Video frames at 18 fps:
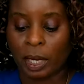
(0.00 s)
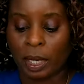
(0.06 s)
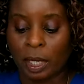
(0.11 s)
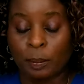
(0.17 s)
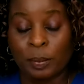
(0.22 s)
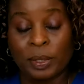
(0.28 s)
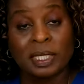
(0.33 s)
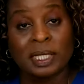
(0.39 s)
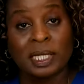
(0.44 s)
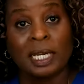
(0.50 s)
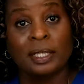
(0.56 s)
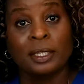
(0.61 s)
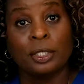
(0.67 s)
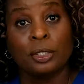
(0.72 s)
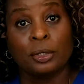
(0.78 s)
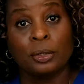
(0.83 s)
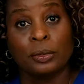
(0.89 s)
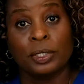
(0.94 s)
up inside the
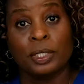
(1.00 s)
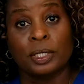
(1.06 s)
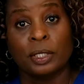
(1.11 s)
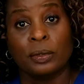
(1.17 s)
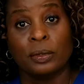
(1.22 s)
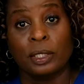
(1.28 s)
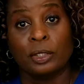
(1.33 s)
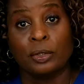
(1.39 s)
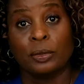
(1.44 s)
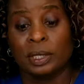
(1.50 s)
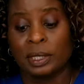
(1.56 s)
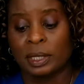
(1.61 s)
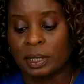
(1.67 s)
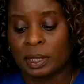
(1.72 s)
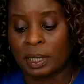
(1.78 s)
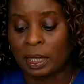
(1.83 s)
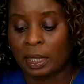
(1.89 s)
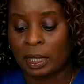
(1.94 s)
uterus so that you can
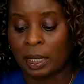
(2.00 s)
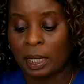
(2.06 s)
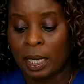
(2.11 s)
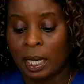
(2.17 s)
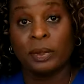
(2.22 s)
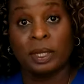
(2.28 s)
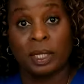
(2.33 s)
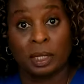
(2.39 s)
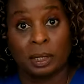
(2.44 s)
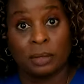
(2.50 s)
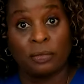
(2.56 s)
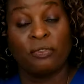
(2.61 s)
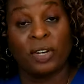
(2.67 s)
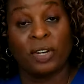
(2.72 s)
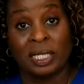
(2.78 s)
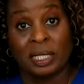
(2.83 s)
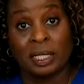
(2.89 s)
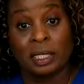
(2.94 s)
see the
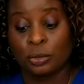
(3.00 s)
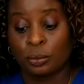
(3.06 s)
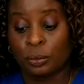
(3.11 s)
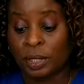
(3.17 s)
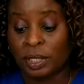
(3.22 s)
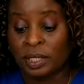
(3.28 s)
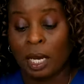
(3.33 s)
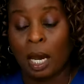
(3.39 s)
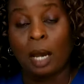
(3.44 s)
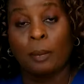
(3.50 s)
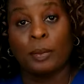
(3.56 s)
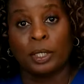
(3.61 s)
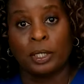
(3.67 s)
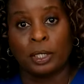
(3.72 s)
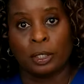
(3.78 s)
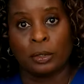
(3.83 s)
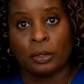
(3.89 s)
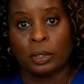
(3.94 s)
fundus or the top of
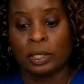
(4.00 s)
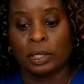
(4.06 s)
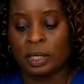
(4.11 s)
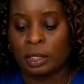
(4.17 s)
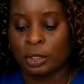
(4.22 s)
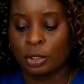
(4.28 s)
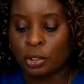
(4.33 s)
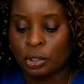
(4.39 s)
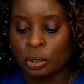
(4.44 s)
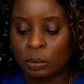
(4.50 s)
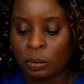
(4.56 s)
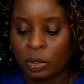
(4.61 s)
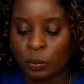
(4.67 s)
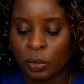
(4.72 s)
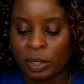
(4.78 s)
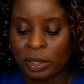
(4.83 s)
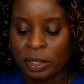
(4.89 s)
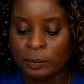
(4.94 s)
the uterus. And usually we
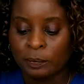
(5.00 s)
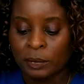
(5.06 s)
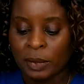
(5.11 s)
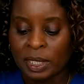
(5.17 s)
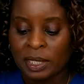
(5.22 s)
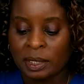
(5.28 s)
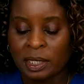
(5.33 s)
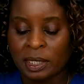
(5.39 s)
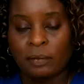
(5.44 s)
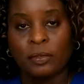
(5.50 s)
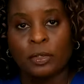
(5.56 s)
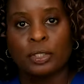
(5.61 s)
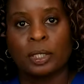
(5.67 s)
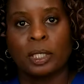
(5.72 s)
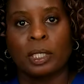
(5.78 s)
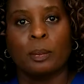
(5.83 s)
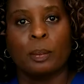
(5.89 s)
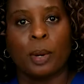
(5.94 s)
want to see if there's
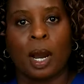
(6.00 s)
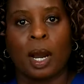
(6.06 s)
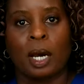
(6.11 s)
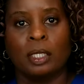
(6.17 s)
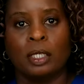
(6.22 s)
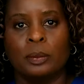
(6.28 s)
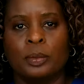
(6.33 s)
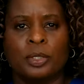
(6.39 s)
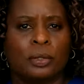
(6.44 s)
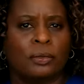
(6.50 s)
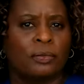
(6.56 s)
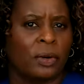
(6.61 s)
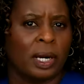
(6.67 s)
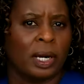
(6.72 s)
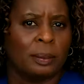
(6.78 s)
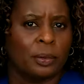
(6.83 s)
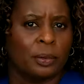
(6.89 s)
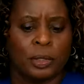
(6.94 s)
any polyps or
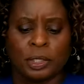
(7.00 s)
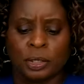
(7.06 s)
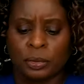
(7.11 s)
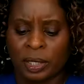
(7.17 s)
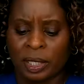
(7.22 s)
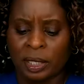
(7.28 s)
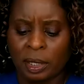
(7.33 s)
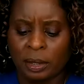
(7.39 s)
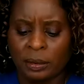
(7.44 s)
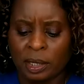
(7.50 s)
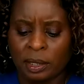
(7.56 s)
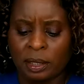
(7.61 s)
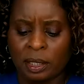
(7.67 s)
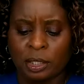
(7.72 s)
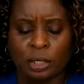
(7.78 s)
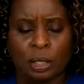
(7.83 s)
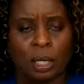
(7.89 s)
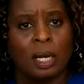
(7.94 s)
fibroids or anything
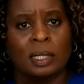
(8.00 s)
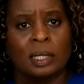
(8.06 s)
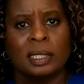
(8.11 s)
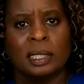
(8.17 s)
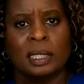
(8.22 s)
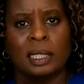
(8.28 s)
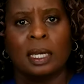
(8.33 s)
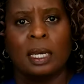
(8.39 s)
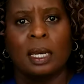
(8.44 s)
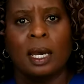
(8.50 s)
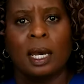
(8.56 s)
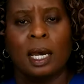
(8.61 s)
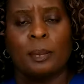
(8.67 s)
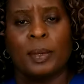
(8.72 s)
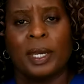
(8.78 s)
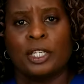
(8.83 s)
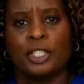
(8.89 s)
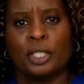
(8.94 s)
that's causing a
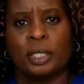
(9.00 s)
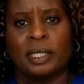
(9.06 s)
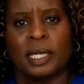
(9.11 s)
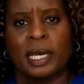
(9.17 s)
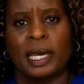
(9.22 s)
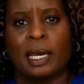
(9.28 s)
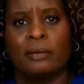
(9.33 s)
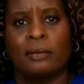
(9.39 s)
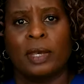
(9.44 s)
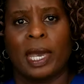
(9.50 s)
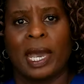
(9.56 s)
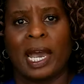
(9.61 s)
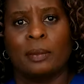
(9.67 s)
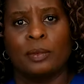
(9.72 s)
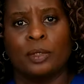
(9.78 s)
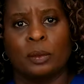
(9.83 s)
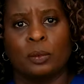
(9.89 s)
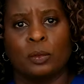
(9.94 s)
patient to have
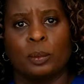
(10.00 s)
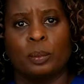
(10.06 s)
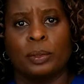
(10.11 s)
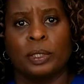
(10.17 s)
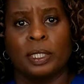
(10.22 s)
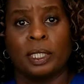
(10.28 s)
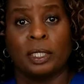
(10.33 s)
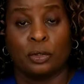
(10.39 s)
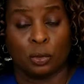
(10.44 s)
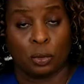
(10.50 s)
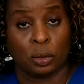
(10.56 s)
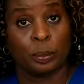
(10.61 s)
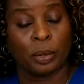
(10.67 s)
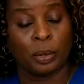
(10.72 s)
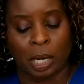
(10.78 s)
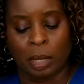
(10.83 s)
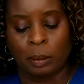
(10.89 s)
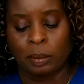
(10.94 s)
abnormal bleeding or
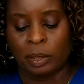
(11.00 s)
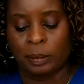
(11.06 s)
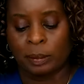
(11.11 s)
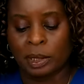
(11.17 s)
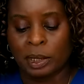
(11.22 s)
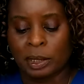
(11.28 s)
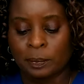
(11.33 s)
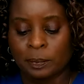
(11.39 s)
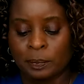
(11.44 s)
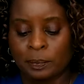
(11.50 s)
problems.